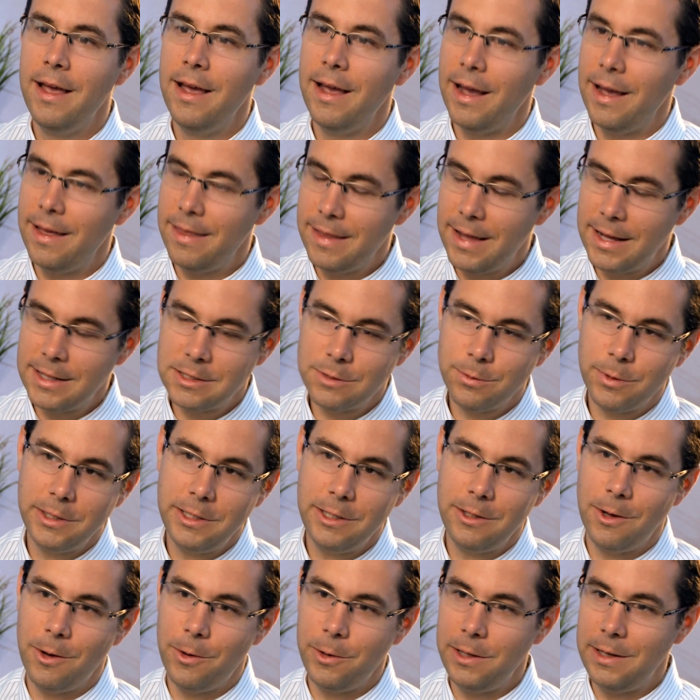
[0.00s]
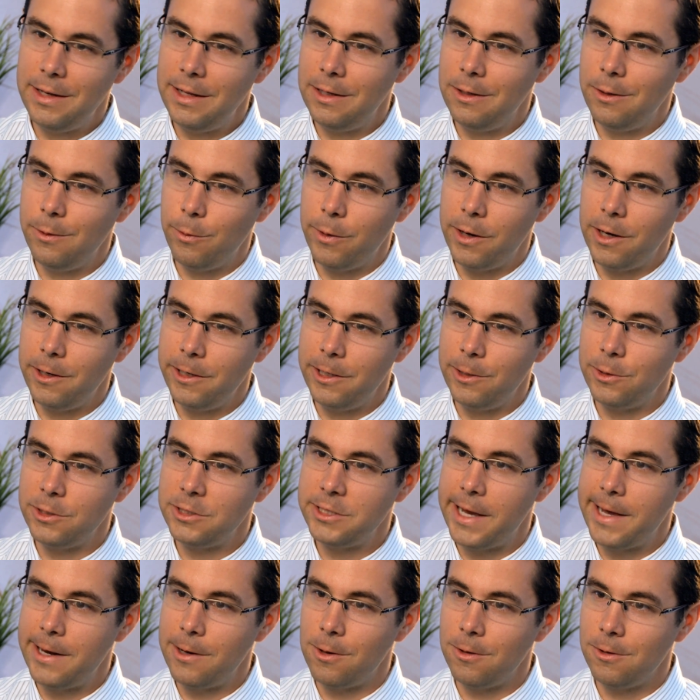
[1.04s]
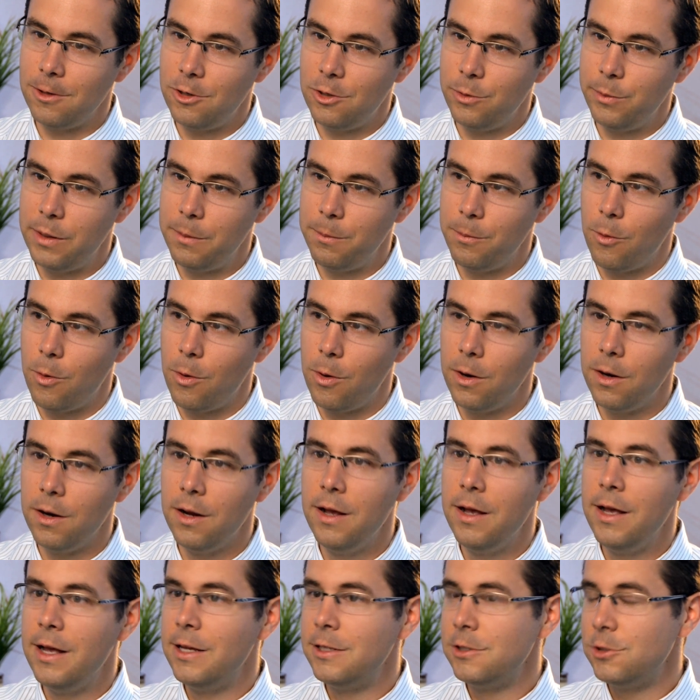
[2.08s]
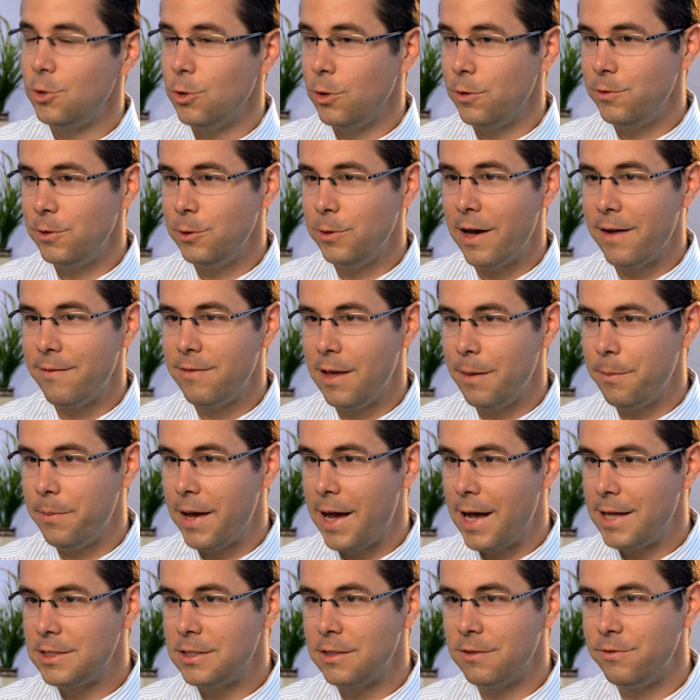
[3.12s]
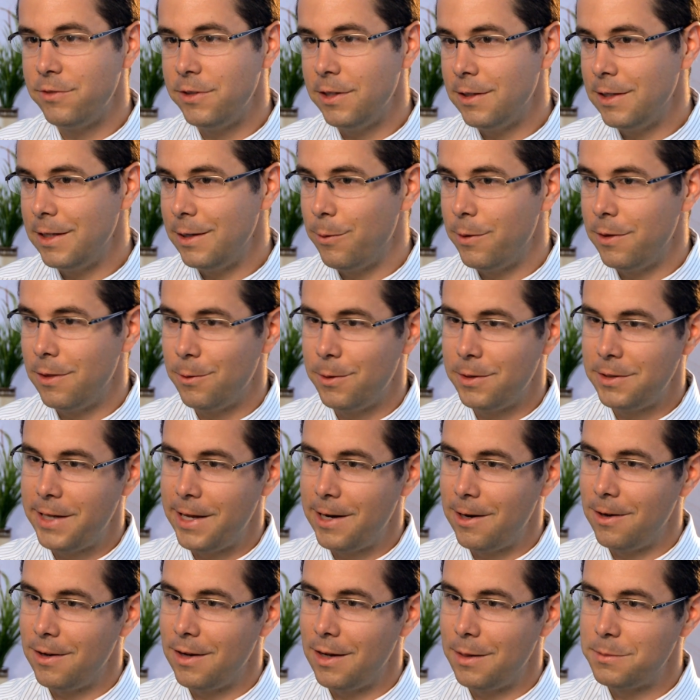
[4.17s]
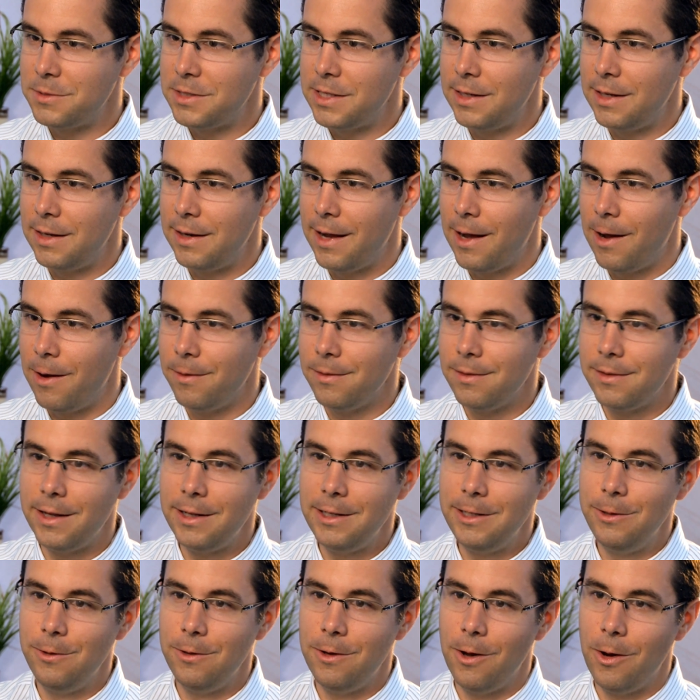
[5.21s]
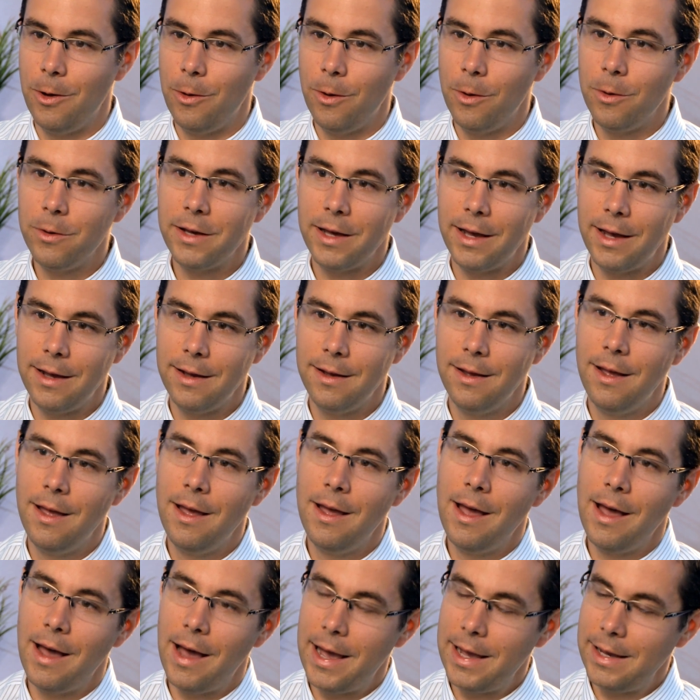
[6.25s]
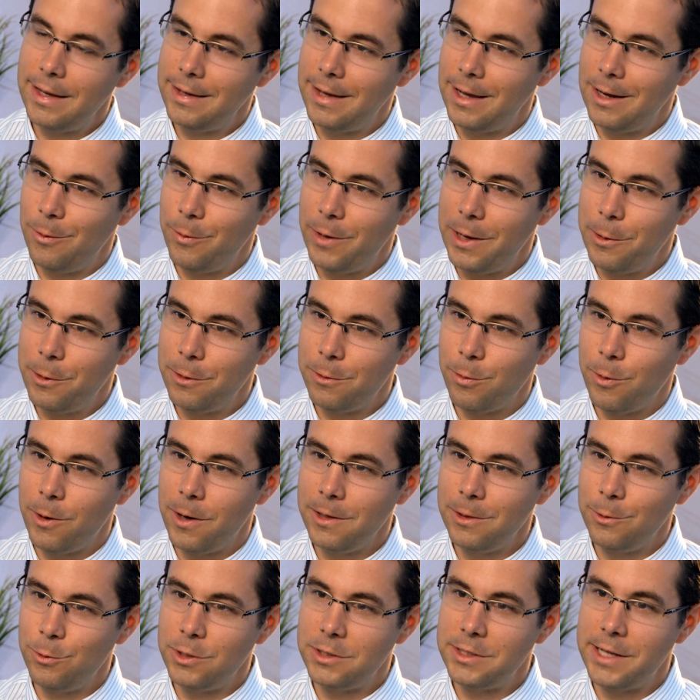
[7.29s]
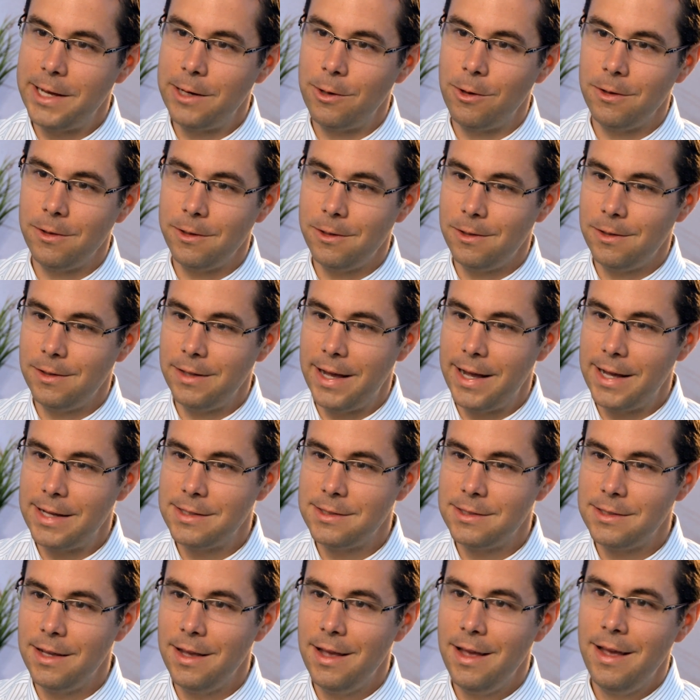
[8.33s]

And that's when you need to wear your retainer a little bit more. So if you have that passive feeling when the retainer comes in and out, then okay, I can get away with wearing the retainer a little less.